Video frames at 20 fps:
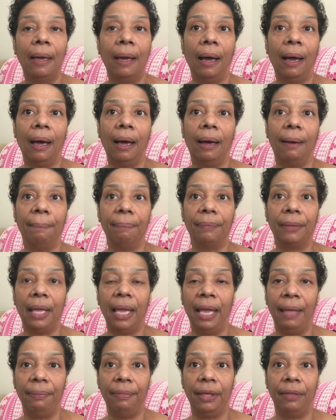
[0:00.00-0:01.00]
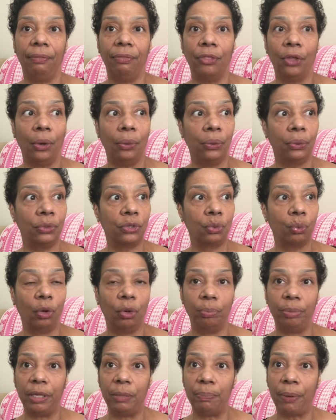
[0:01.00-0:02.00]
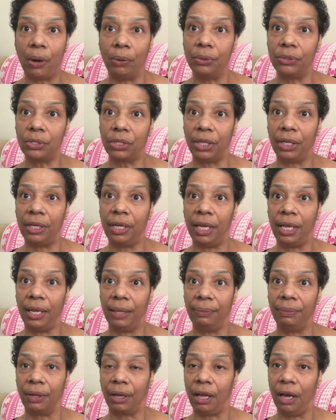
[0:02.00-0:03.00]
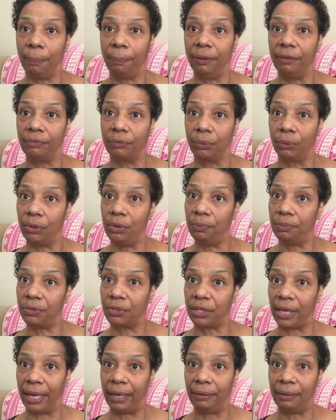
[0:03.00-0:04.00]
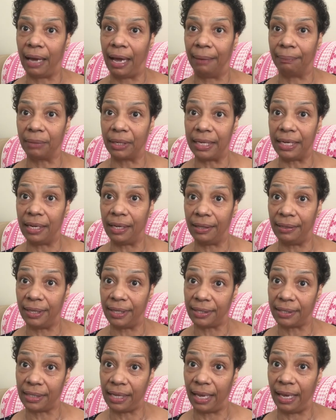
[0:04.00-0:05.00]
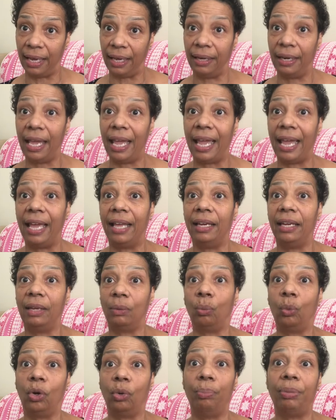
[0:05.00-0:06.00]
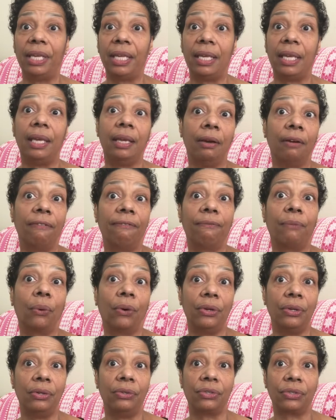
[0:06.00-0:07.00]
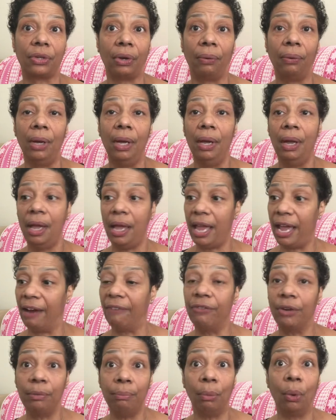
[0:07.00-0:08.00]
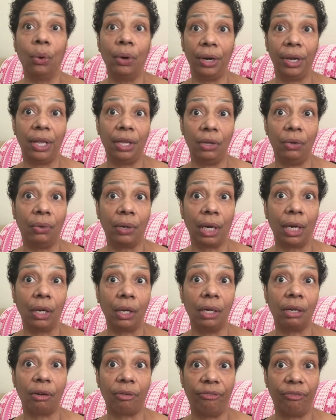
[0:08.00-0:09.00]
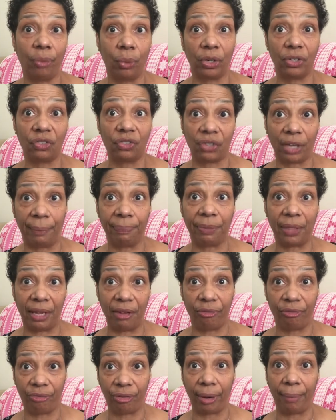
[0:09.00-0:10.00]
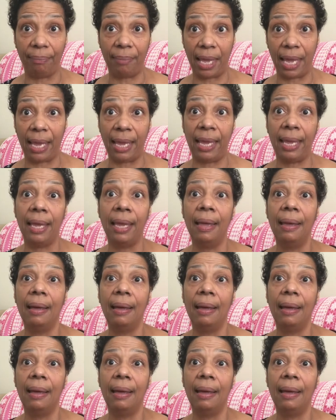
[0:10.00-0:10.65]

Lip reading: And then those will be posted in the couple of groups that I'm leading this in, and it will be here for you. So every morning you can look for something from me